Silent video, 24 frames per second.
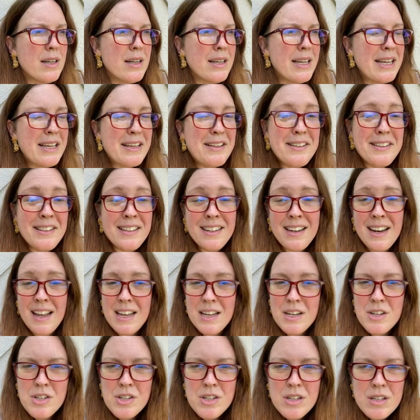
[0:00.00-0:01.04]

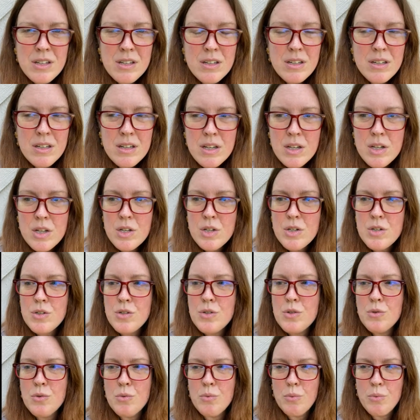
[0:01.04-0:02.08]
inclination
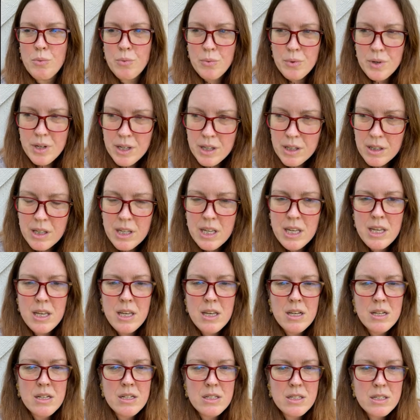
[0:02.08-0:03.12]
to
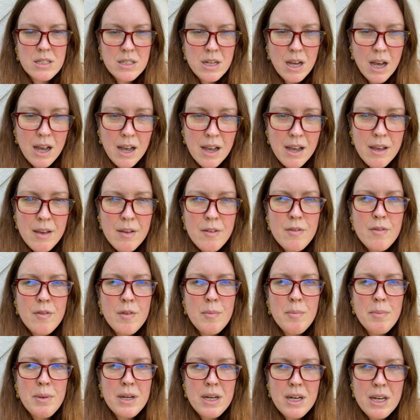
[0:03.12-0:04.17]
really dive
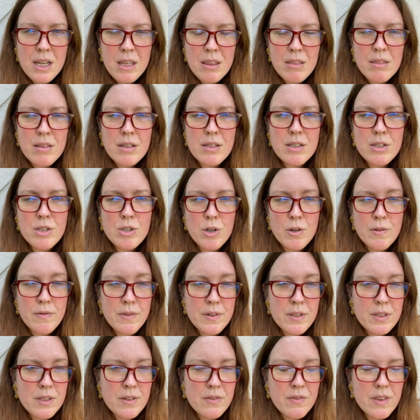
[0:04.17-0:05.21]
beneath the
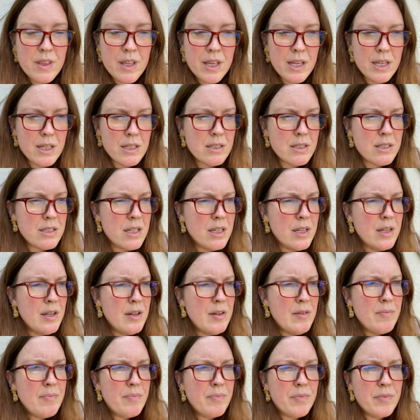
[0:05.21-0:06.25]
surface of things
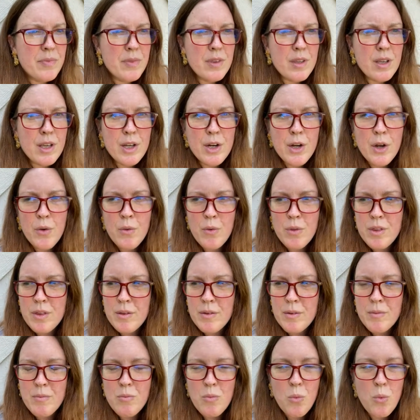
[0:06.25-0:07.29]
you know,
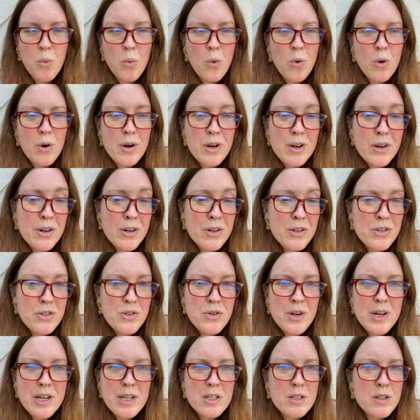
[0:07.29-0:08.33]
the warrior
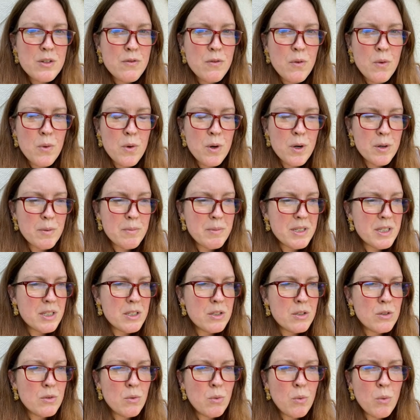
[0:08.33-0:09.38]
transformed?
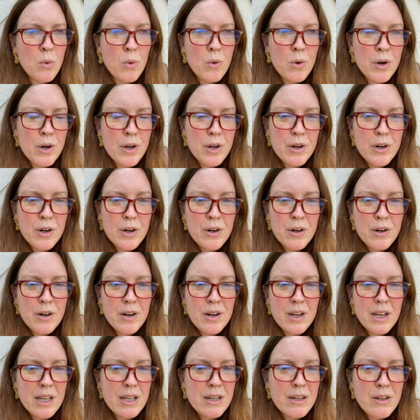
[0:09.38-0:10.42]
Is the warrior
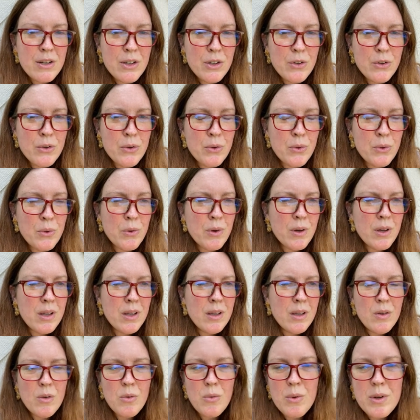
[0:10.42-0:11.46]
in you?
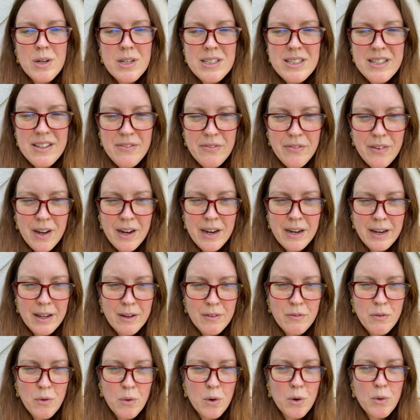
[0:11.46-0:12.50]
What is he fighting
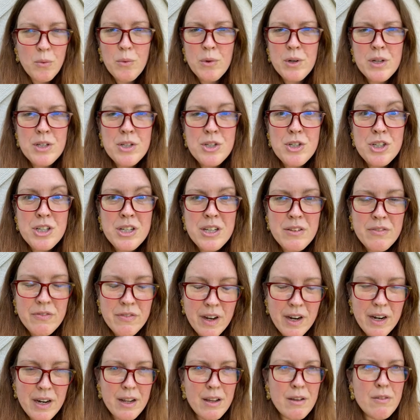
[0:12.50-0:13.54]
for? What is she
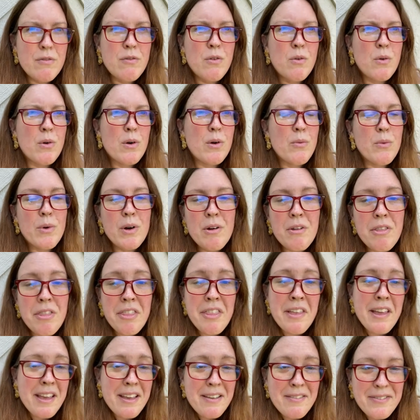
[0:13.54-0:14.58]
fighting for? What are
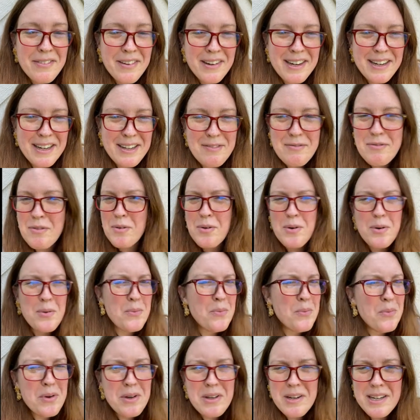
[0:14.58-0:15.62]
they fighting for?
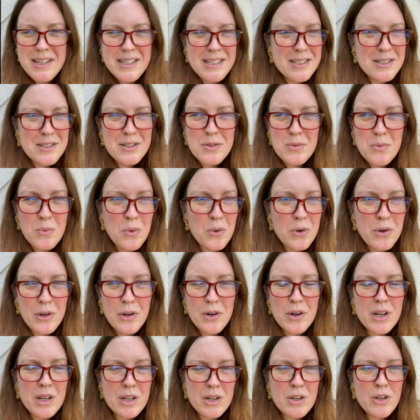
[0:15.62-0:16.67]
What is the
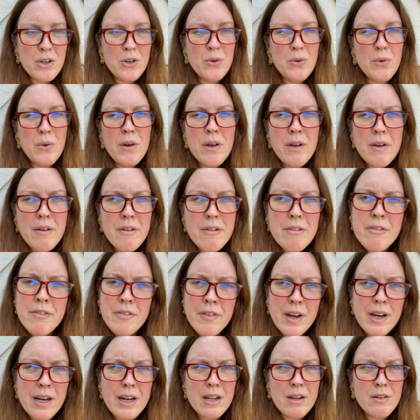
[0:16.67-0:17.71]
warrior in you
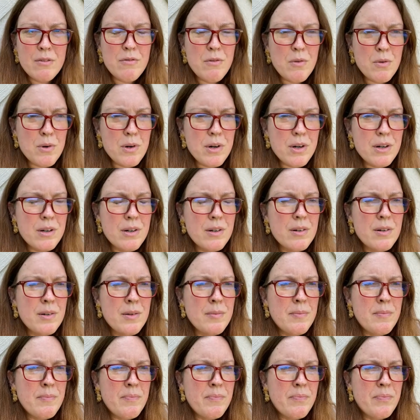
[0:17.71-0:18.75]
fighting for?
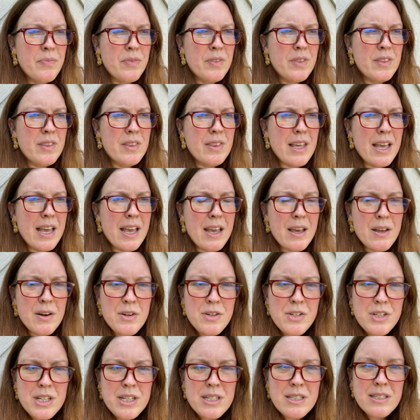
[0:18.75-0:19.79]
The
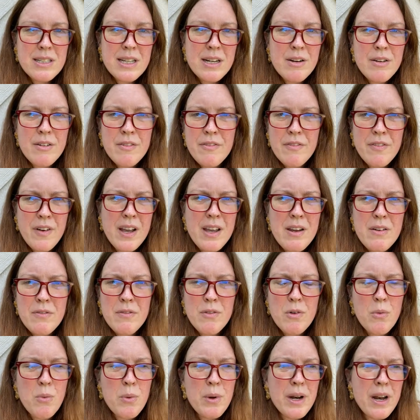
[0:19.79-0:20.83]
energy is there to fight
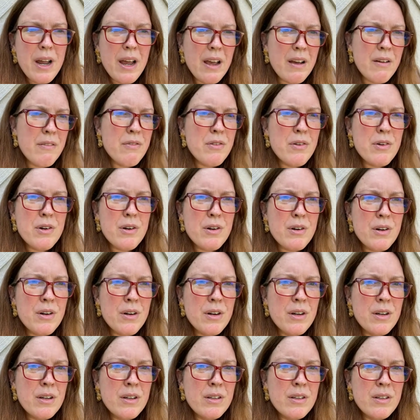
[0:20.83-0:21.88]
for whatever
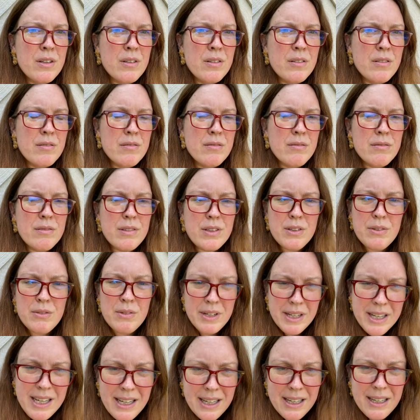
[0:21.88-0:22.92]
you
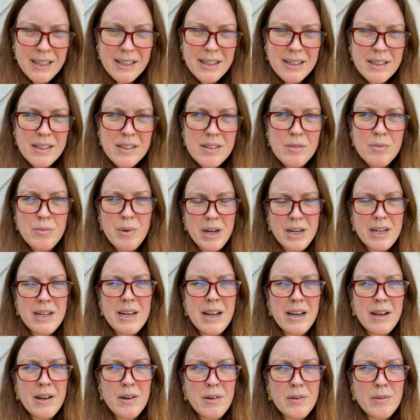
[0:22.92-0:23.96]
need right
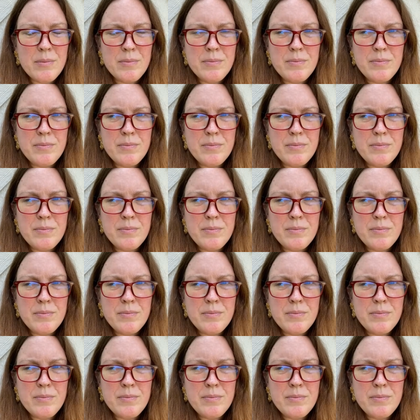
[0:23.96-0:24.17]
now.